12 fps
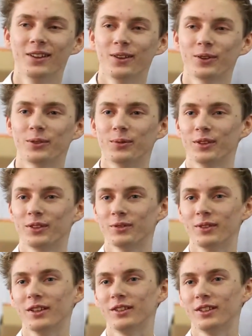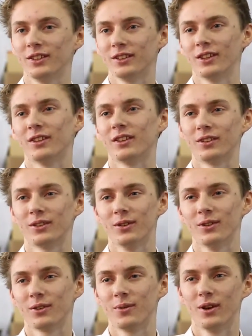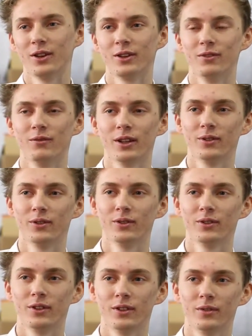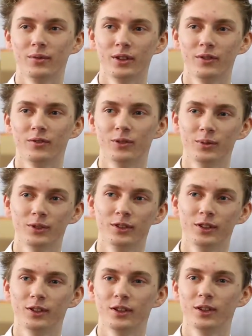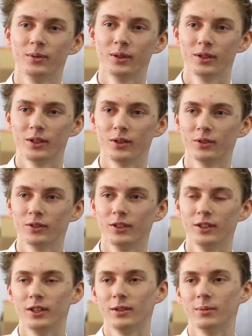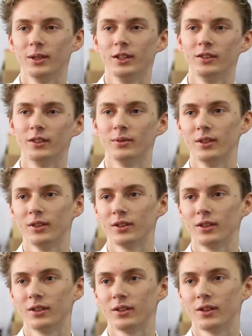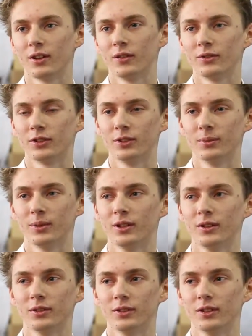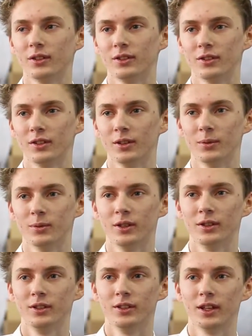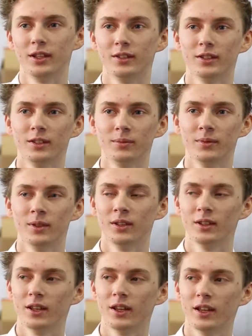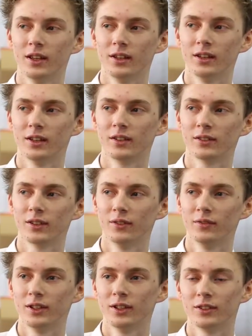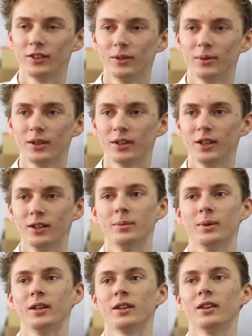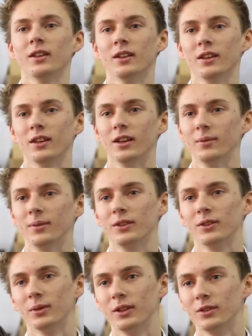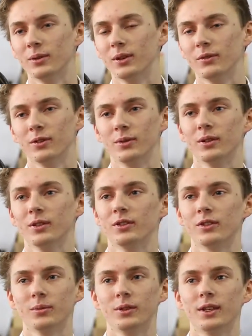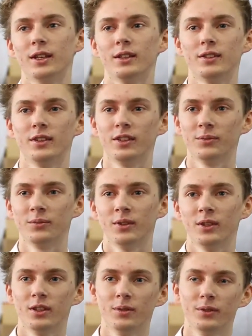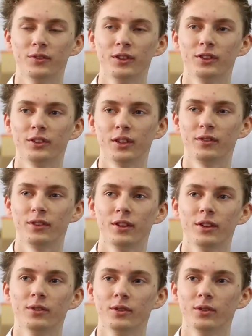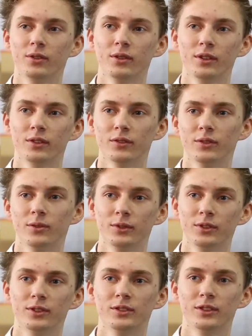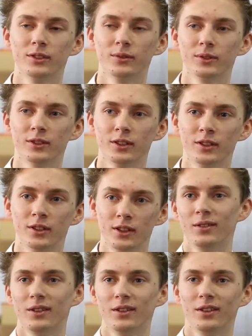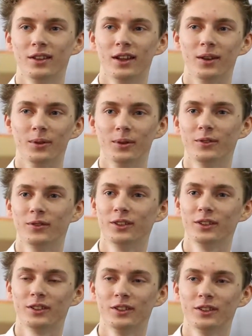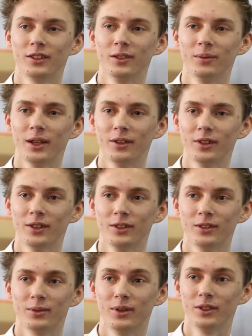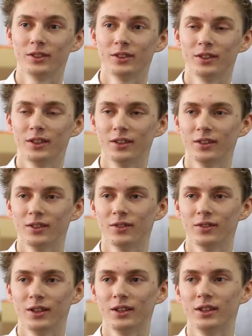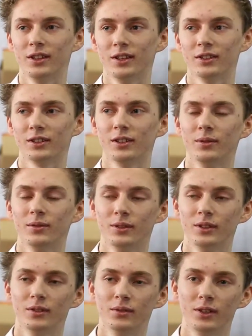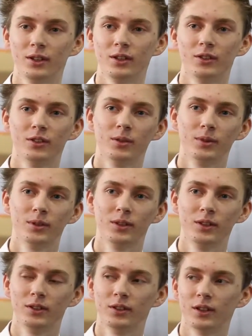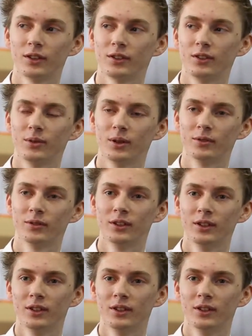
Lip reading: Oxford Brookes Racing has actually got quite a good record within former student. We're constantly competing with Hertfordshire and Bath as the number one UK team, and hopefully this year we're going to get it back. In 2012 we were top UK team, and we finished 7th overall at former student Silverstone. And we were first in the skid pad event twice throughout the year, so we did a really good job in 2012.